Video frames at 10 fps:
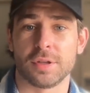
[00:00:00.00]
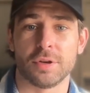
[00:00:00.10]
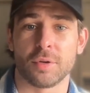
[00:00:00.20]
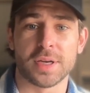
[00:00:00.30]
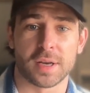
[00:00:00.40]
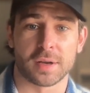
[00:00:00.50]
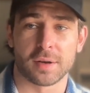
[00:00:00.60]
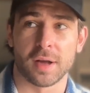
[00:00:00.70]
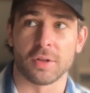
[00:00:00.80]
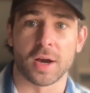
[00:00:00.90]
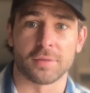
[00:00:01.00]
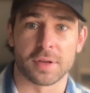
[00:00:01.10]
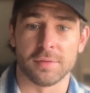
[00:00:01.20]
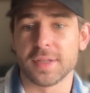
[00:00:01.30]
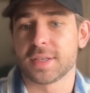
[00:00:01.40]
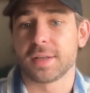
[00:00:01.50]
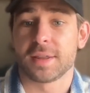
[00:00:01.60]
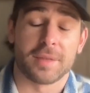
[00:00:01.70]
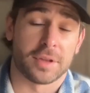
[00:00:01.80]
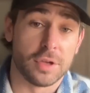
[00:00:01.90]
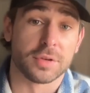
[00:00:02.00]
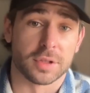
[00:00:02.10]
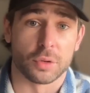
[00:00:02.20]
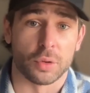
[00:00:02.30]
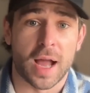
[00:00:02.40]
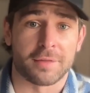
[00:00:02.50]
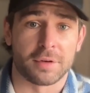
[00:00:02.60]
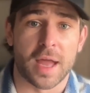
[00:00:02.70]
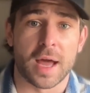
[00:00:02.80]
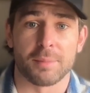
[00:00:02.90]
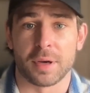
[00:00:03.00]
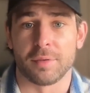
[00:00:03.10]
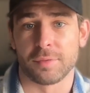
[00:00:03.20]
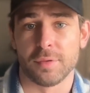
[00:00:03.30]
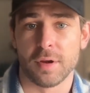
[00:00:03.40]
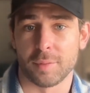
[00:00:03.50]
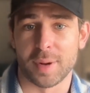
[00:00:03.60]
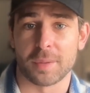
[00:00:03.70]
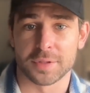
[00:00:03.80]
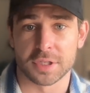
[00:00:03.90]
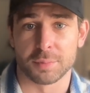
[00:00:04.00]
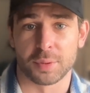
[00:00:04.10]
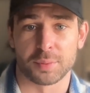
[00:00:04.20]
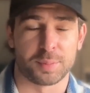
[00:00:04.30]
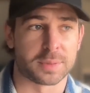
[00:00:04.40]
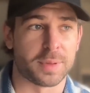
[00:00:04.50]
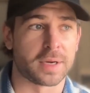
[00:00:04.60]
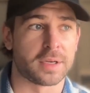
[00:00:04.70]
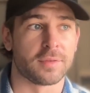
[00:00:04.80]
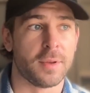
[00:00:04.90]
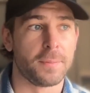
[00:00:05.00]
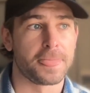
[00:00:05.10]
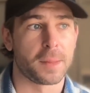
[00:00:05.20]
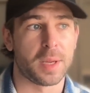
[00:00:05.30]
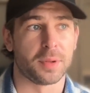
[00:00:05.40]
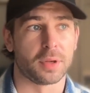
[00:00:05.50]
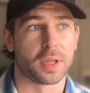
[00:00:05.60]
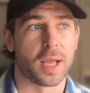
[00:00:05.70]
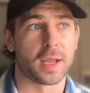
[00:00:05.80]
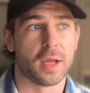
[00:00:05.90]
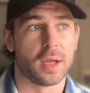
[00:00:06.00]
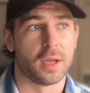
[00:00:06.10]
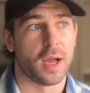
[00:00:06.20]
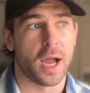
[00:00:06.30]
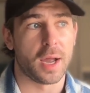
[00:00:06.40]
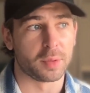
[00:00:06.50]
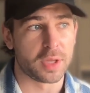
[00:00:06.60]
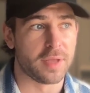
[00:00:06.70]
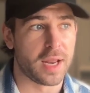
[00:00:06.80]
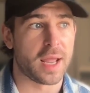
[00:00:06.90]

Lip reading: don't need a lot of convincing. They have to use the tool after that. But if from an acquisition perspective, people are like, I believe in